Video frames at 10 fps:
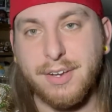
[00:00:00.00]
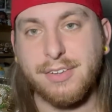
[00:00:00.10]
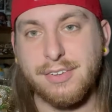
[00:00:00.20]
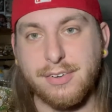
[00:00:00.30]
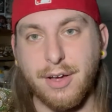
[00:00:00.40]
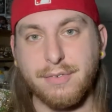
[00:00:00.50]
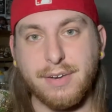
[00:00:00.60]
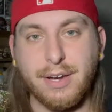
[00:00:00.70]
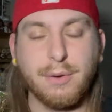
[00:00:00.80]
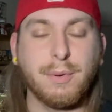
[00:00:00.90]
stuff
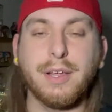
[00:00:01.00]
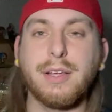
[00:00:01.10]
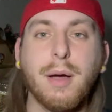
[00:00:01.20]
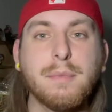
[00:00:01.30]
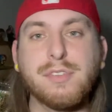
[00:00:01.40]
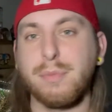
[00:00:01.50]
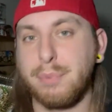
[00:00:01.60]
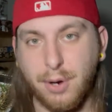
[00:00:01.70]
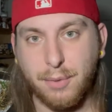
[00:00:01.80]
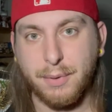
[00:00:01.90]
here when it comes to
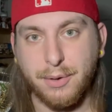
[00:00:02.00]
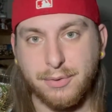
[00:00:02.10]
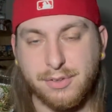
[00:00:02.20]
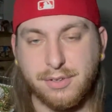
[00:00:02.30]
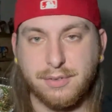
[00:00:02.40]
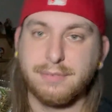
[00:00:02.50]
promos.